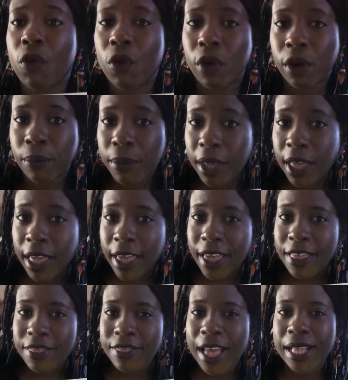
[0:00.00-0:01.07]
form
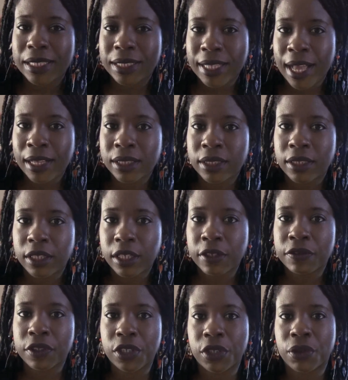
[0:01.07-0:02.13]
that Saxon
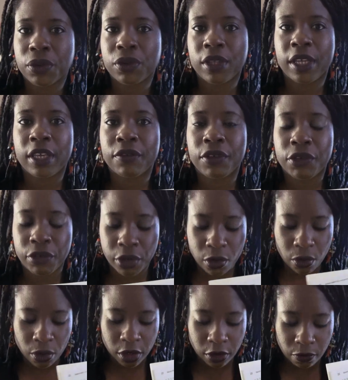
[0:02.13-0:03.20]
gives you. They give you
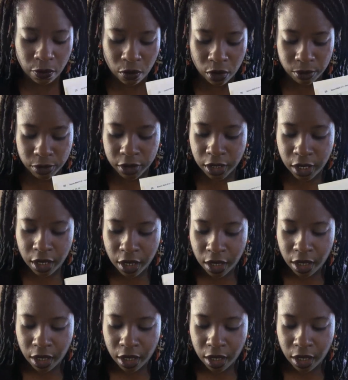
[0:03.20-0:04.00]
recording forms